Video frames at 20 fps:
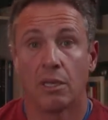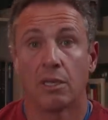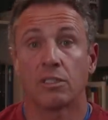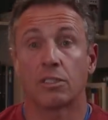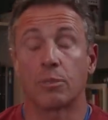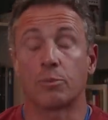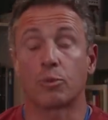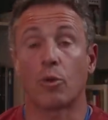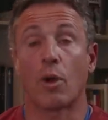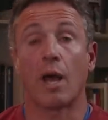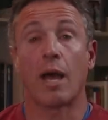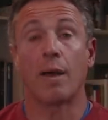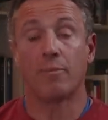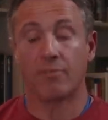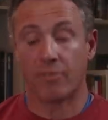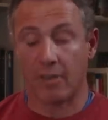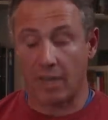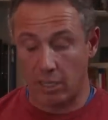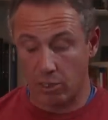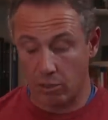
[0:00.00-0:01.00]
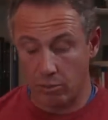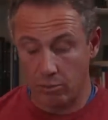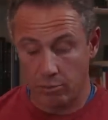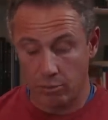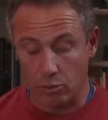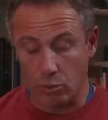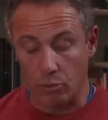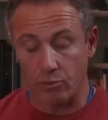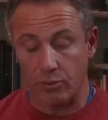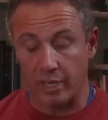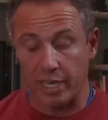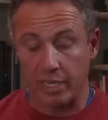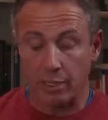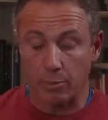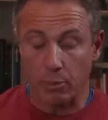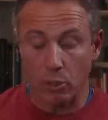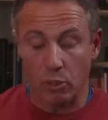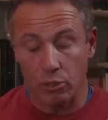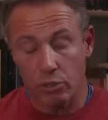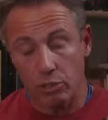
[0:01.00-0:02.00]
Subscribe, follow. Don't forget the
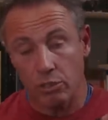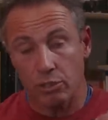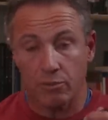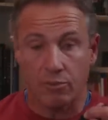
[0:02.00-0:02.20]
merch.